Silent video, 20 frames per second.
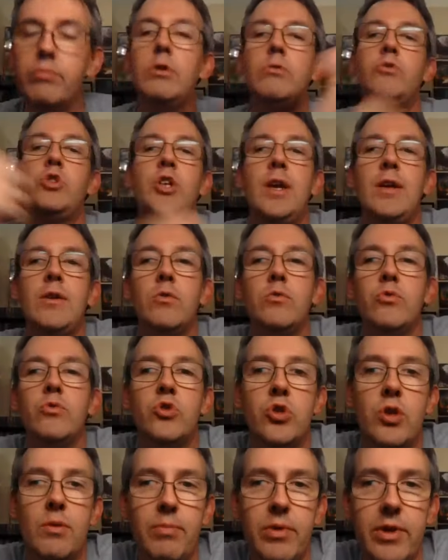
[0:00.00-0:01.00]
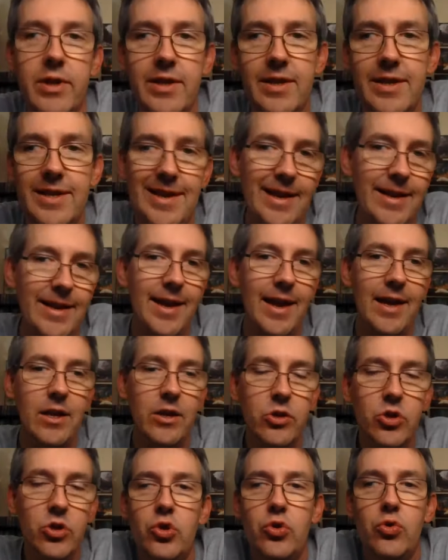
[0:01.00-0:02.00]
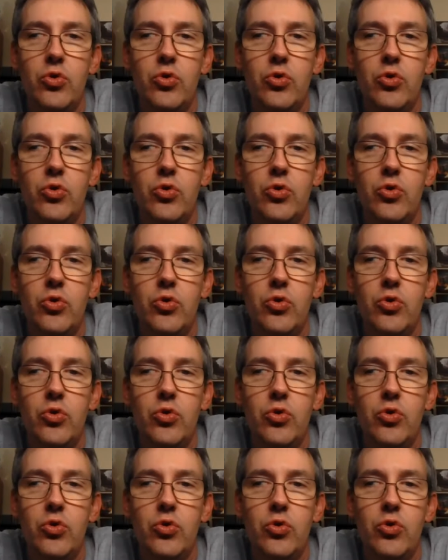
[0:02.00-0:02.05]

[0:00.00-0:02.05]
you know, channels completely dedicated